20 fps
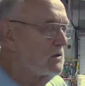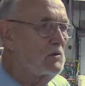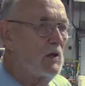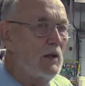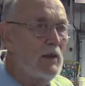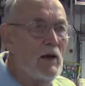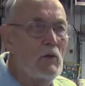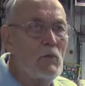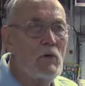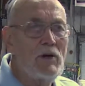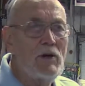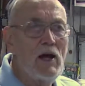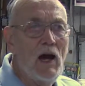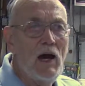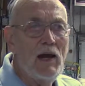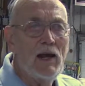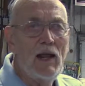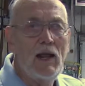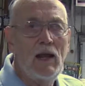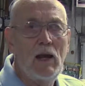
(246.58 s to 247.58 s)
So that we're
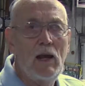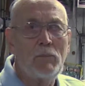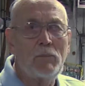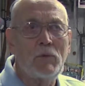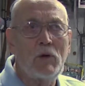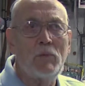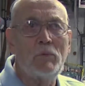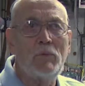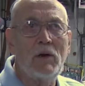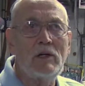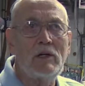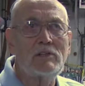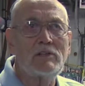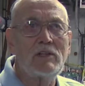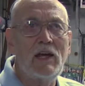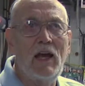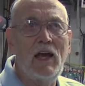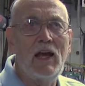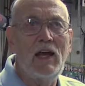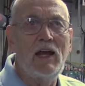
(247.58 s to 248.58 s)
not hampered by
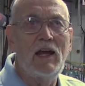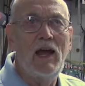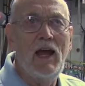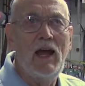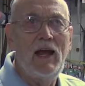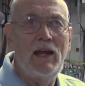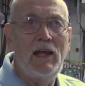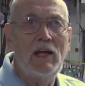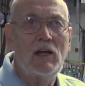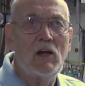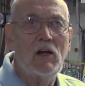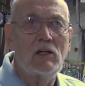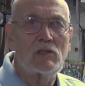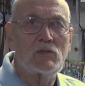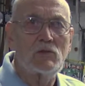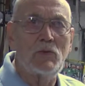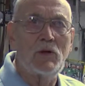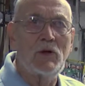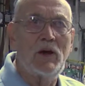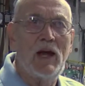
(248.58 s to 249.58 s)
saying any
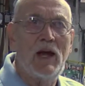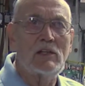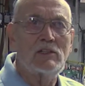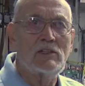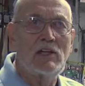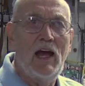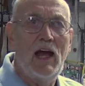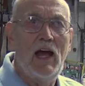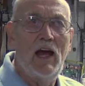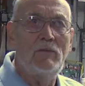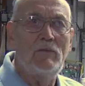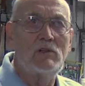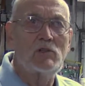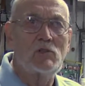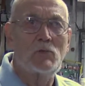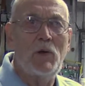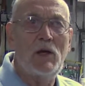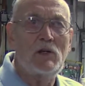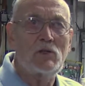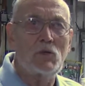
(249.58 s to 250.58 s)
customer has to have a
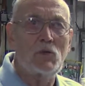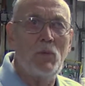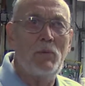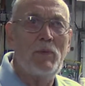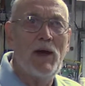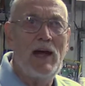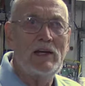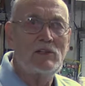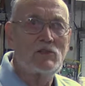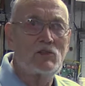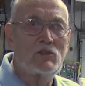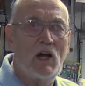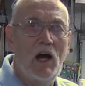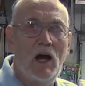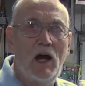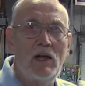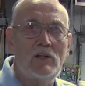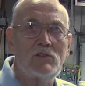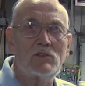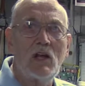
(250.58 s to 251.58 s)
special batch
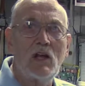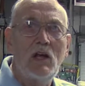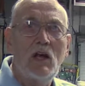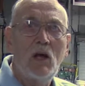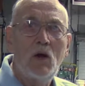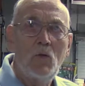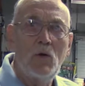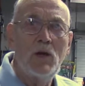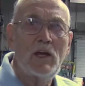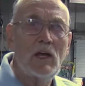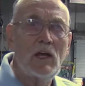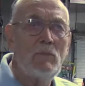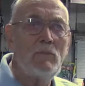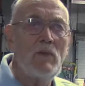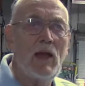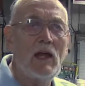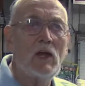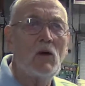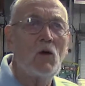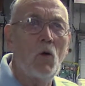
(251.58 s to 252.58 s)
size. We can
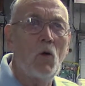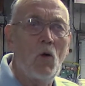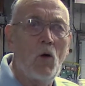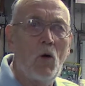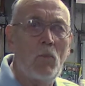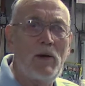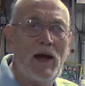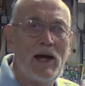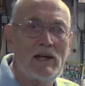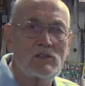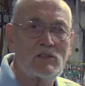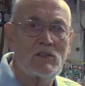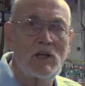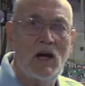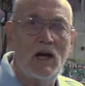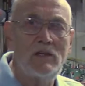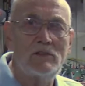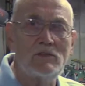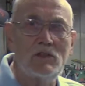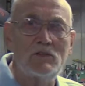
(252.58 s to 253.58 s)
make all batch
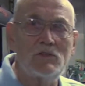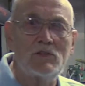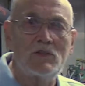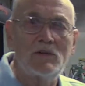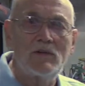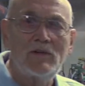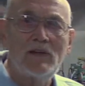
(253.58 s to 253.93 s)
sizes